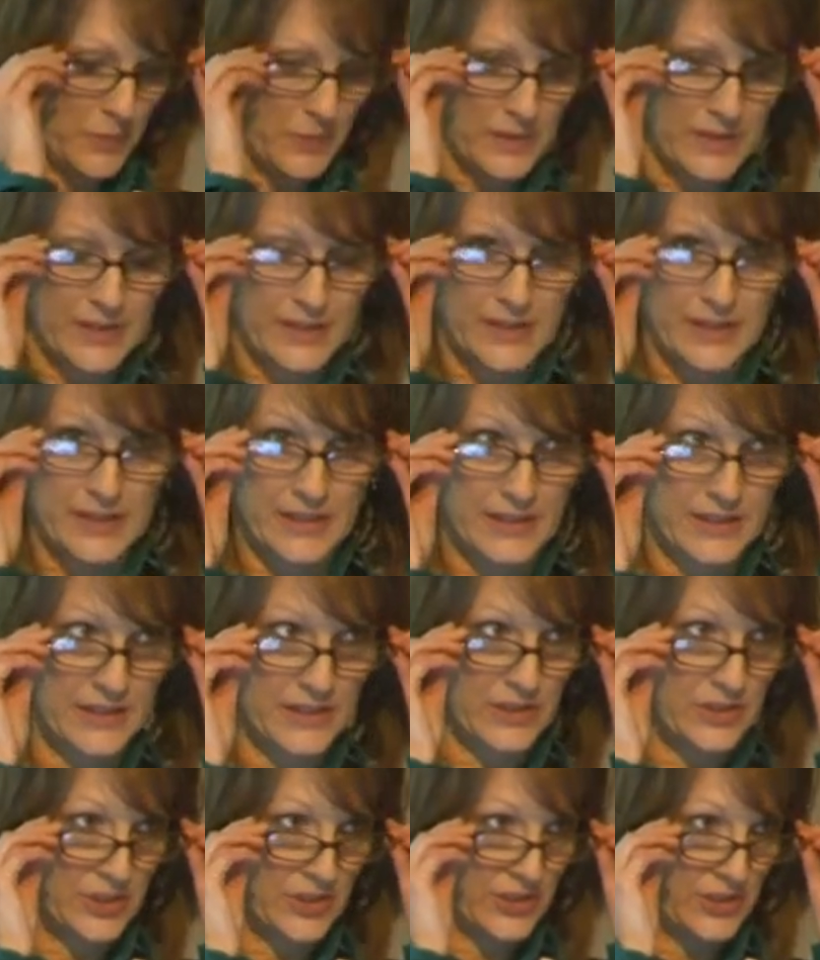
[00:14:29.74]

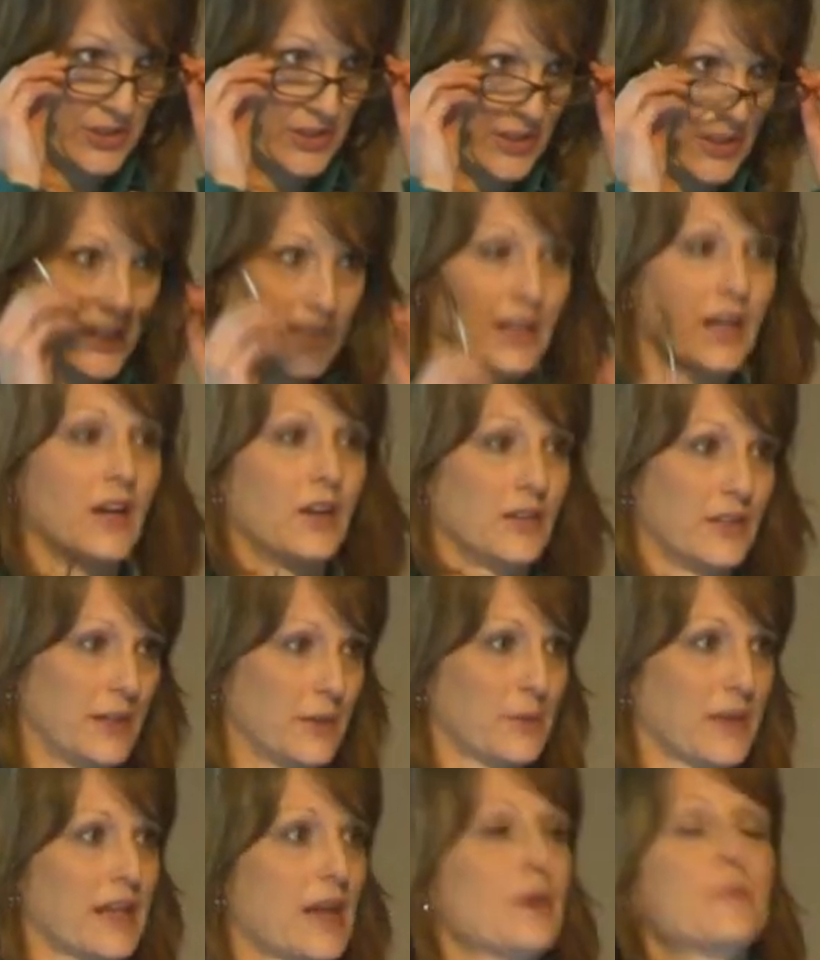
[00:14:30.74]
Oh,
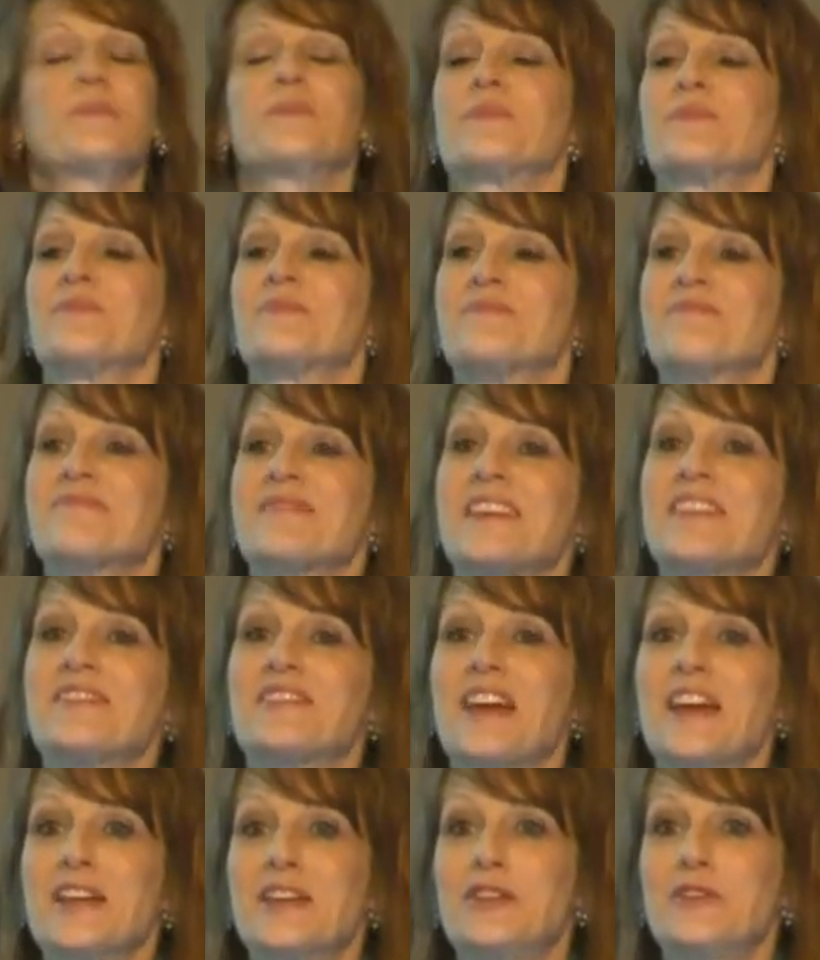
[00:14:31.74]
here we go.
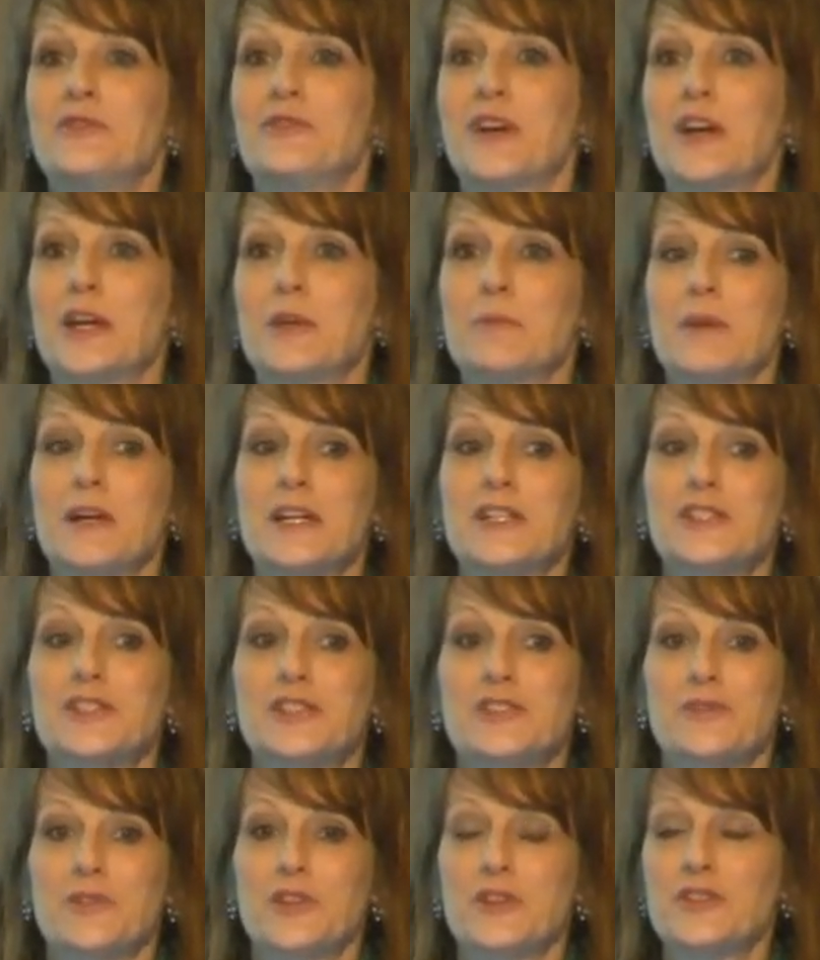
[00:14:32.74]
Thank you very
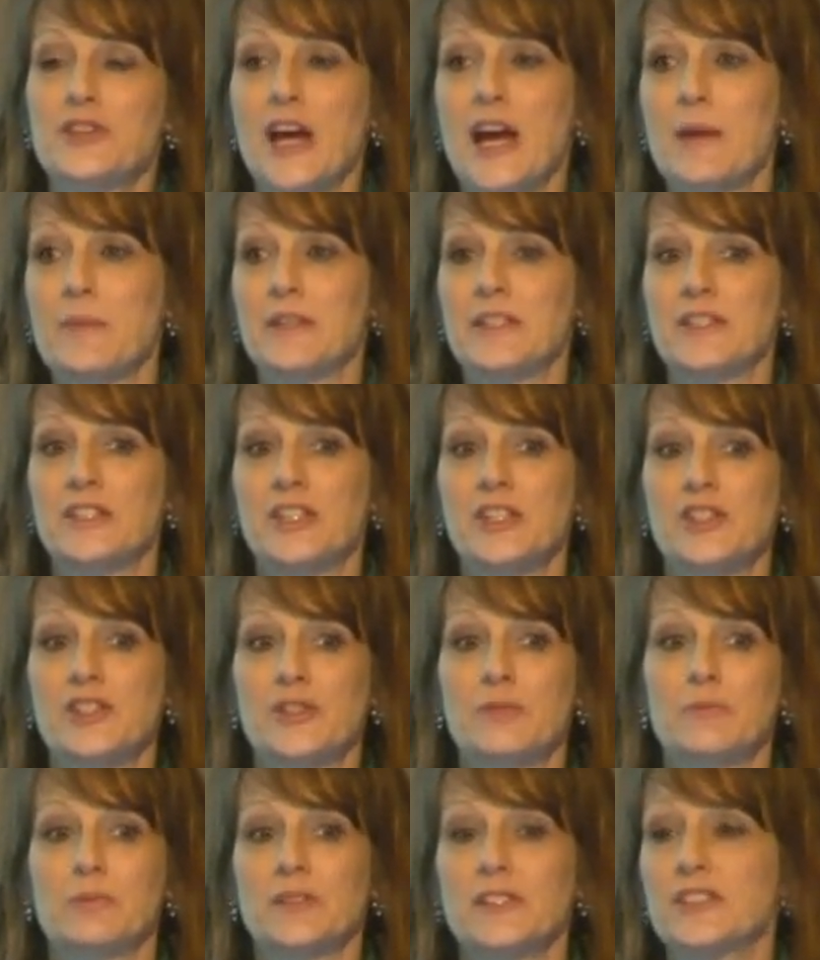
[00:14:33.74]
much for your time and
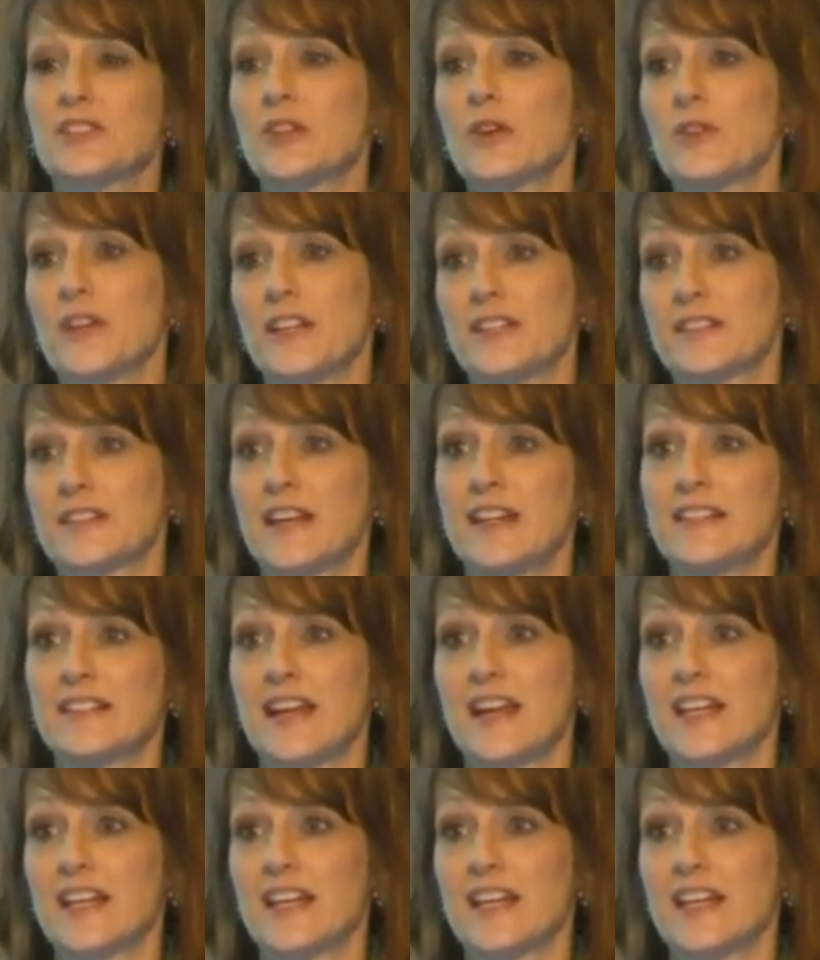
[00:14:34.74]
attention. Please don't hesitate to